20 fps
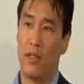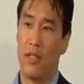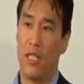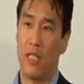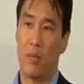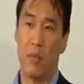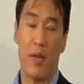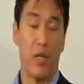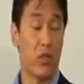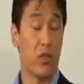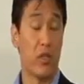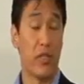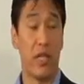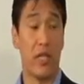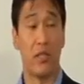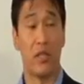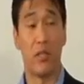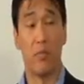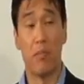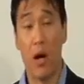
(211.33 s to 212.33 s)
especially
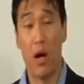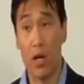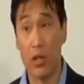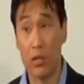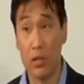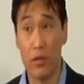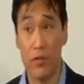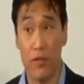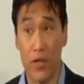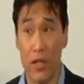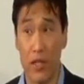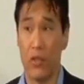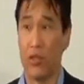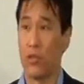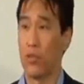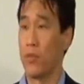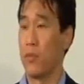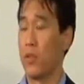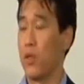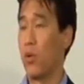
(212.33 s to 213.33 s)
against the Mongol invaders
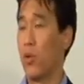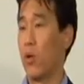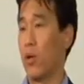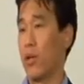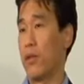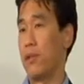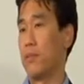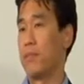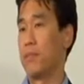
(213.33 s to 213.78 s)
from the north.